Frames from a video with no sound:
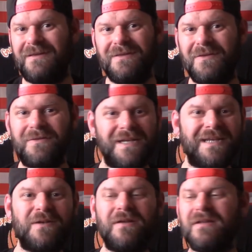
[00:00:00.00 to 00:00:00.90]
You
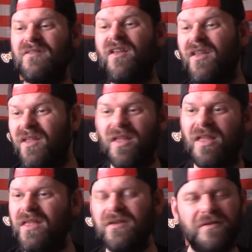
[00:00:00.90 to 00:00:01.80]
need to
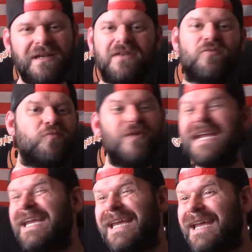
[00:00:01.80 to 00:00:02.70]

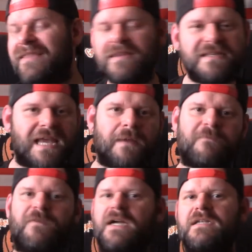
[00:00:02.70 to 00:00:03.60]
re at the
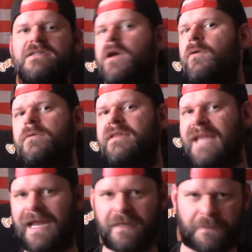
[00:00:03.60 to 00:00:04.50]
same fucking tone that
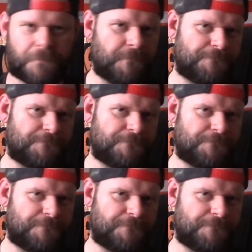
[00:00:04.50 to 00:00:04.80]
they do.